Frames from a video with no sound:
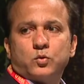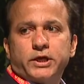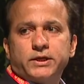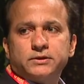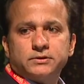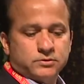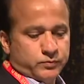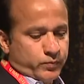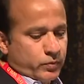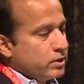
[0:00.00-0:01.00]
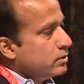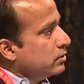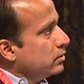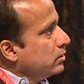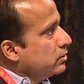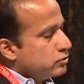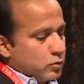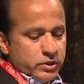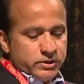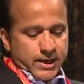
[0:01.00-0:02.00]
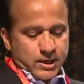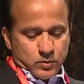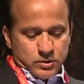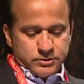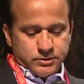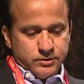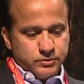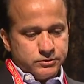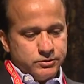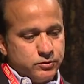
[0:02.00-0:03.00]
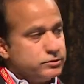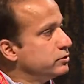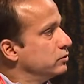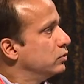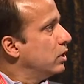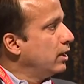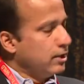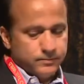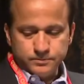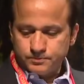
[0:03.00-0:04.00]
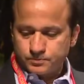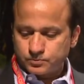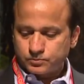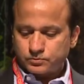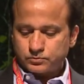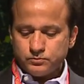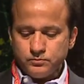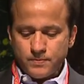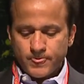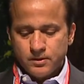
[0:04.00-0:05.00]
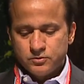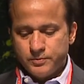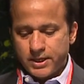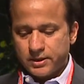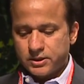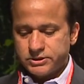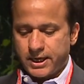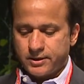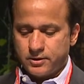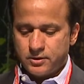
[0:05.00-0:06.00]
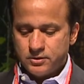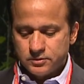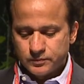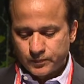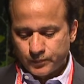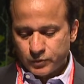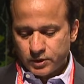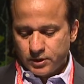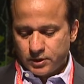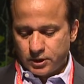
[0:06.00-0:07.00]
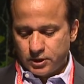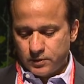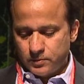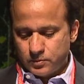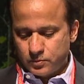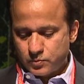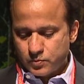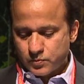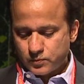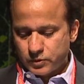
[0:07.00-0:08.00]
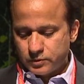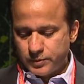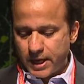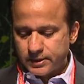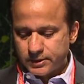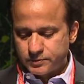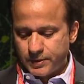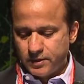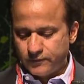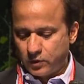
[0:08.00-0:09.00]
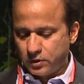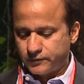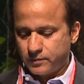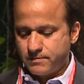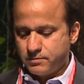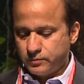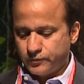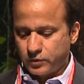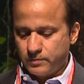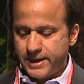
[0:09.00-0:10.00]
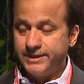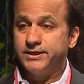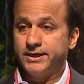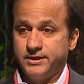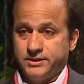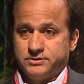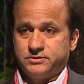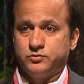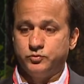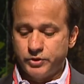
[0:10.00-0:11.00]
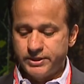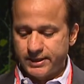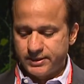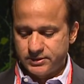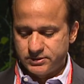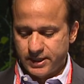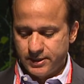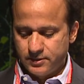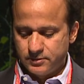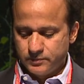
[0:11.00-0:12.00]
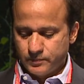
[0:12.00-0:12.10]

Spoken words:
away. So with that, I will introduce you to Bianca Jagger. Bianca has been involved for many decades, 2-3 decades, in